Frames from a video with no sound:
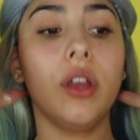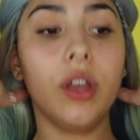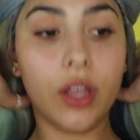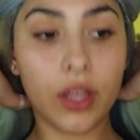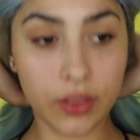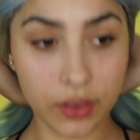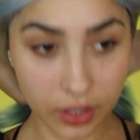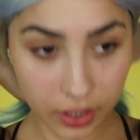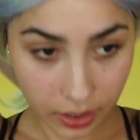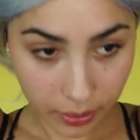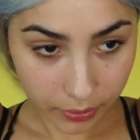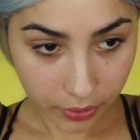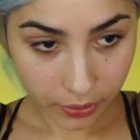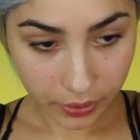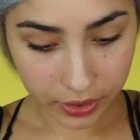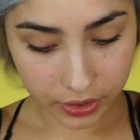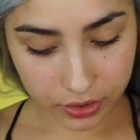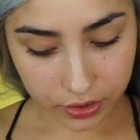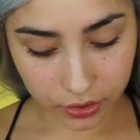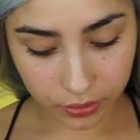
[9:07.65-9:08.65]
And then I'm
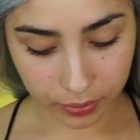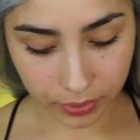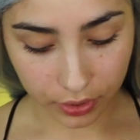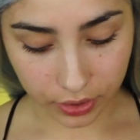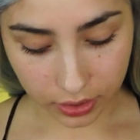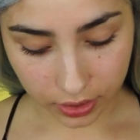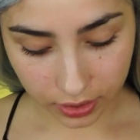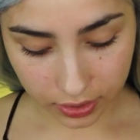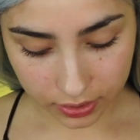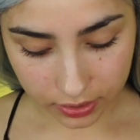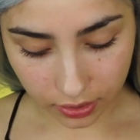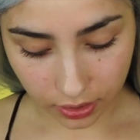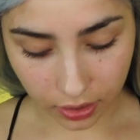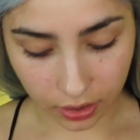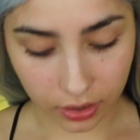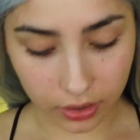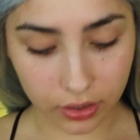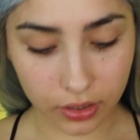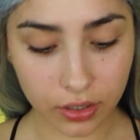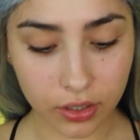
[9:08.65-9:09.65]
going to put this
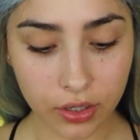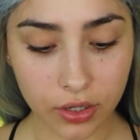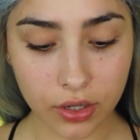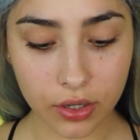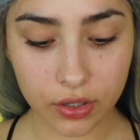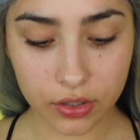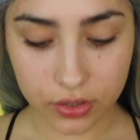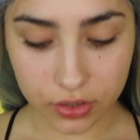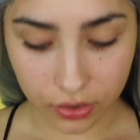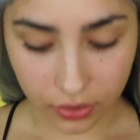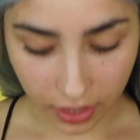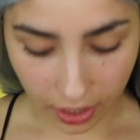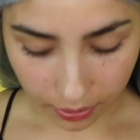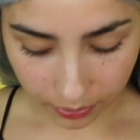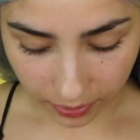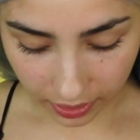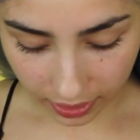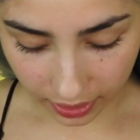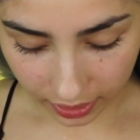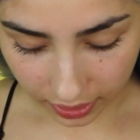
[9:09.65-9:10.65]
on so
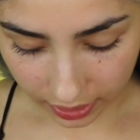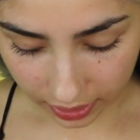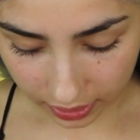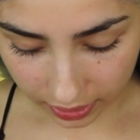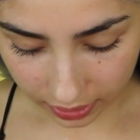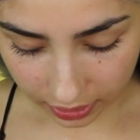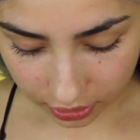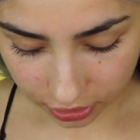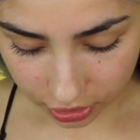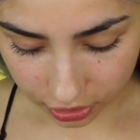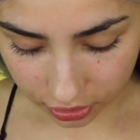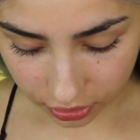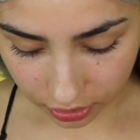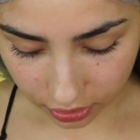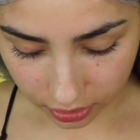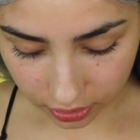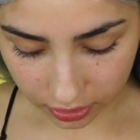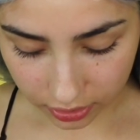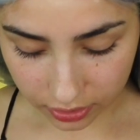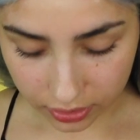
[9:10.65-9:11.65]
that way it
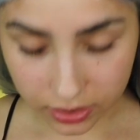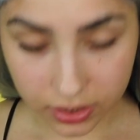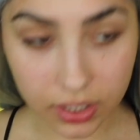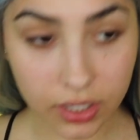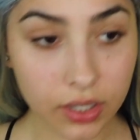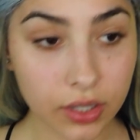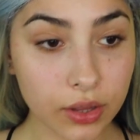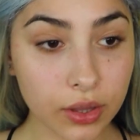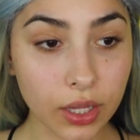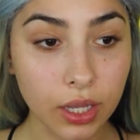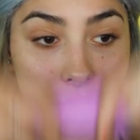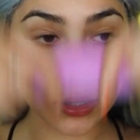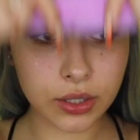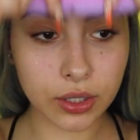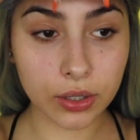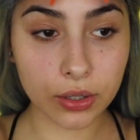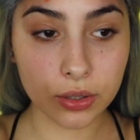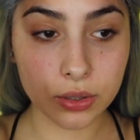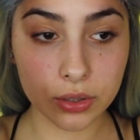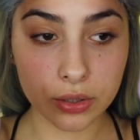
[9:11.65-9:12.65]
ensures that
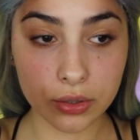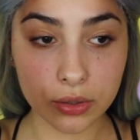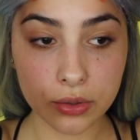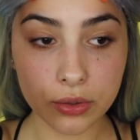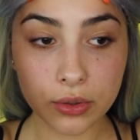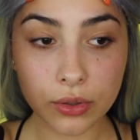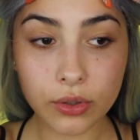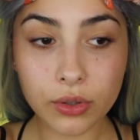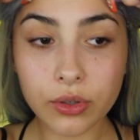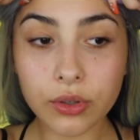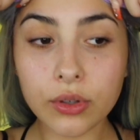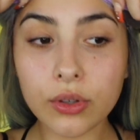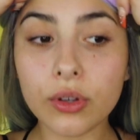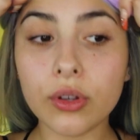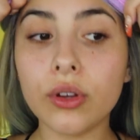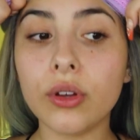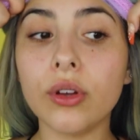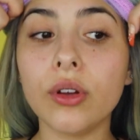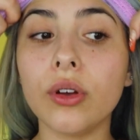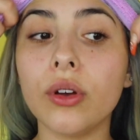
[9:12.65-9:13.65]
the glue
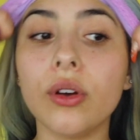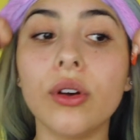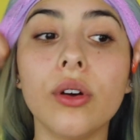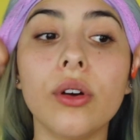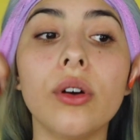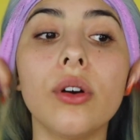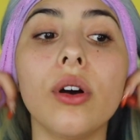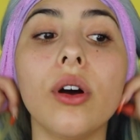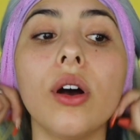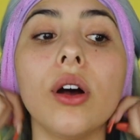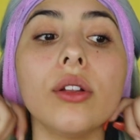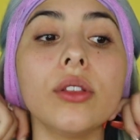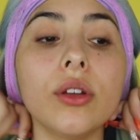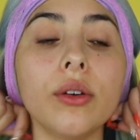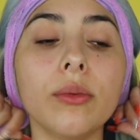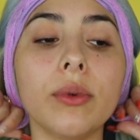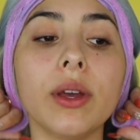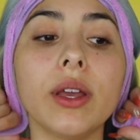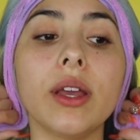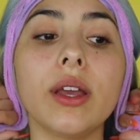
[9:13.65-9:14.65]
on
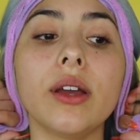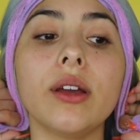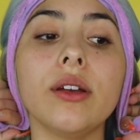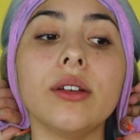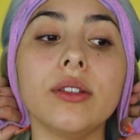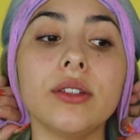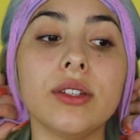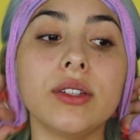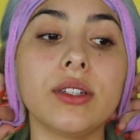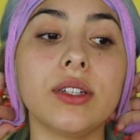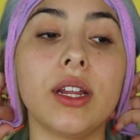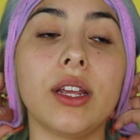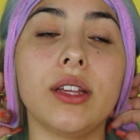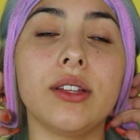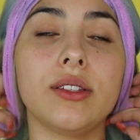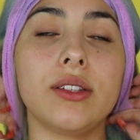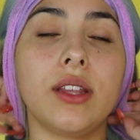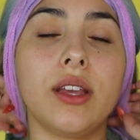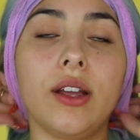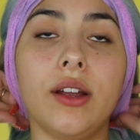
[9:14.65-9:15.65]
the wig
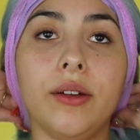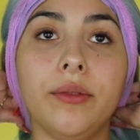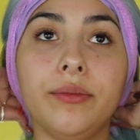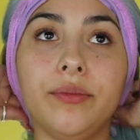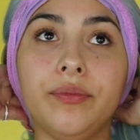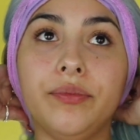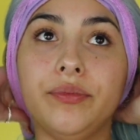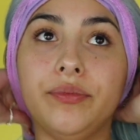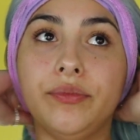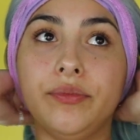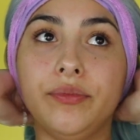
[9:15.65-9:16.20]
stays there.